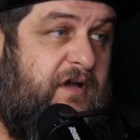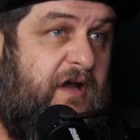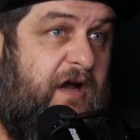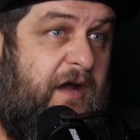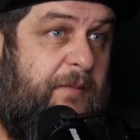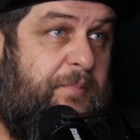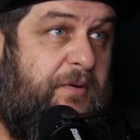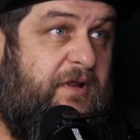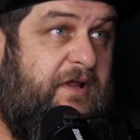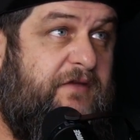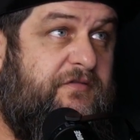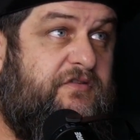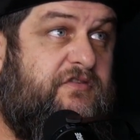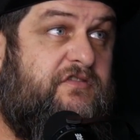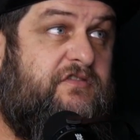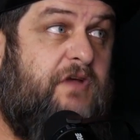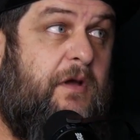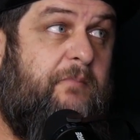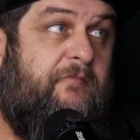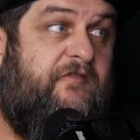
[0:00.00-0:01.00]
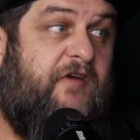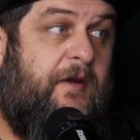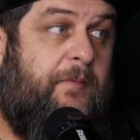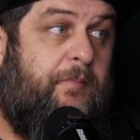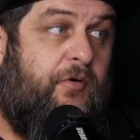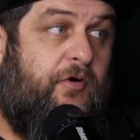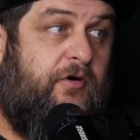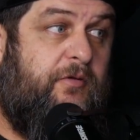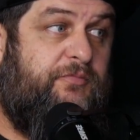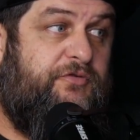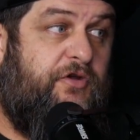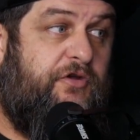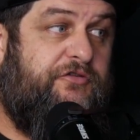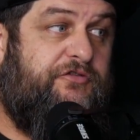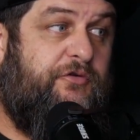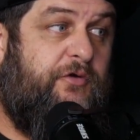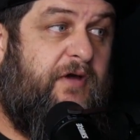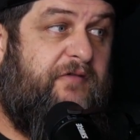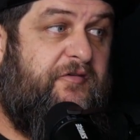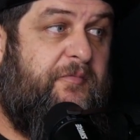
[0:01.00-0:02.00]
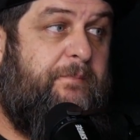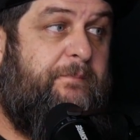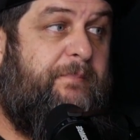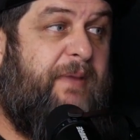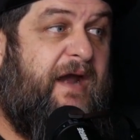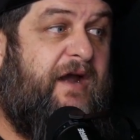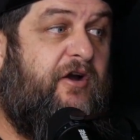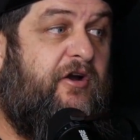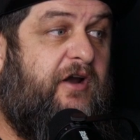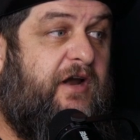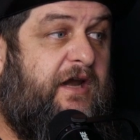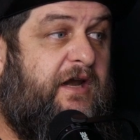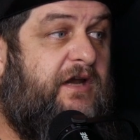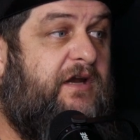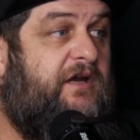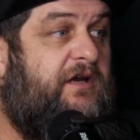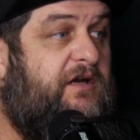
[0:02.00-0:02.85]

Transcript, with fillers: I believe some viburnums also have a berry